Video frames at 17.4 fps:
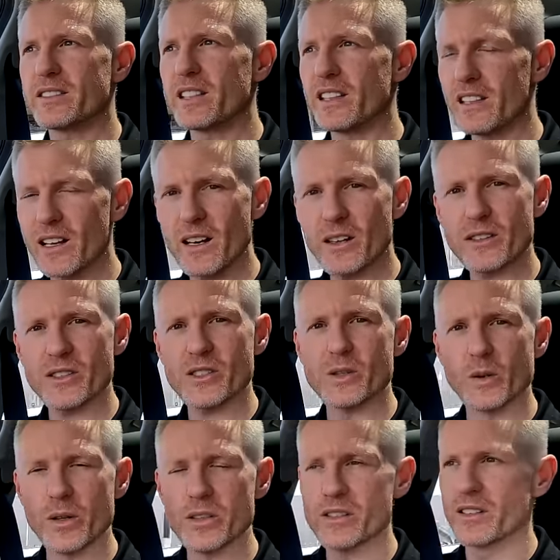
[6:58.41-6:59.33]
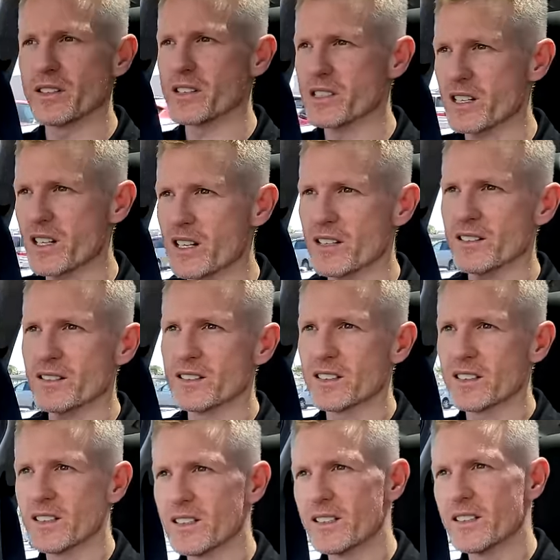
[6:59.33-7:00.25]
The loudest noise in this car
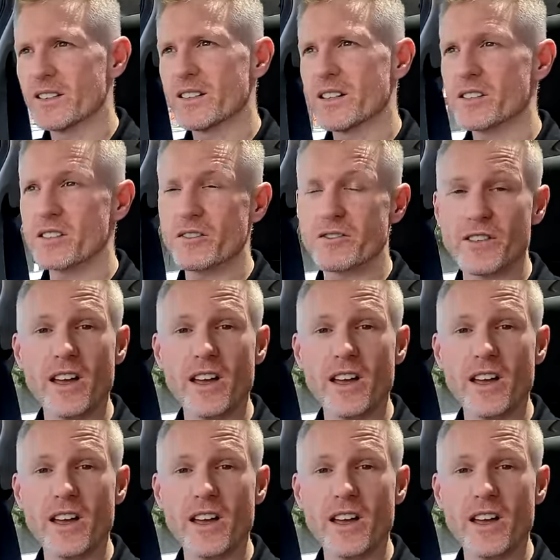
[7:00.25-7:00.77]
is the